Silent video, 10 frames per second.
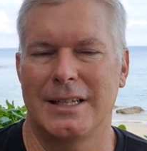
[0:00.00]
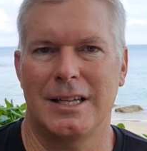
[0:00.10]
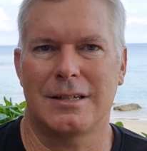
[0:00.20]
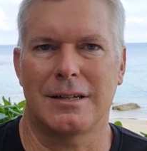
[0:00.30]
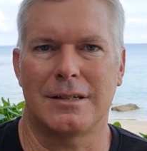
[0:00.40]

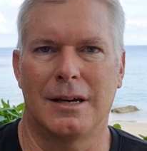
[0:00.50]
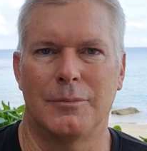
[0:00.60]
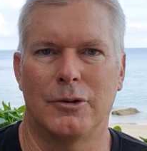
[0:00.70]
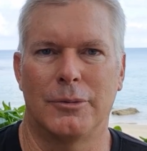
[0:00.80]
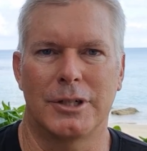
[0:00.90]
Tesla
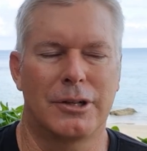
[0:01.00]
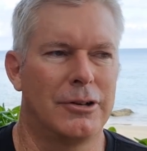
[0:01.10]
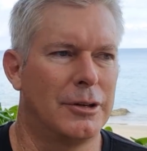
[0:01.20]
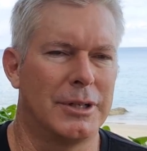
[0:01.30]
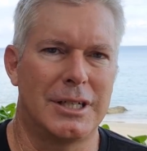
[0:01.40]
stock, boy, what's
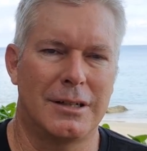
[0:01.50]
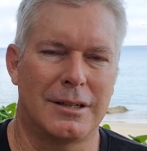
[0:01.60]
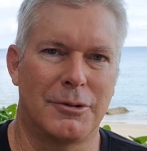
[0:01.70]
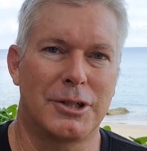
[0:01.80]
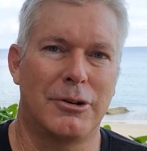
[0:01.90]
going on with
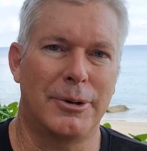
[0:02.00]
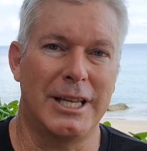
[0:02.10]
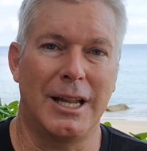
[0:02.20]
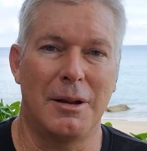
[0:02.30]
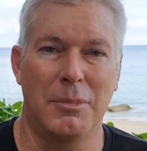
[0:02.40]
Tesla? What's going on
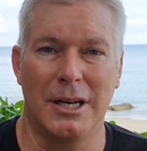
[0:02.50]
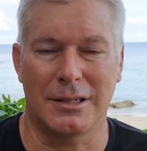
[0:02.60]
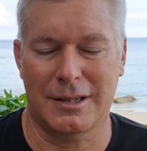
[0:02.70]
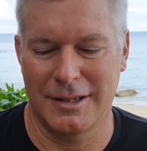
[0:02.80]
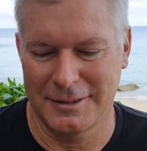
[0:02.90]
with Elon
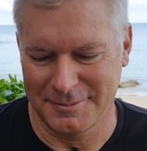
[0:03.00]
Musk?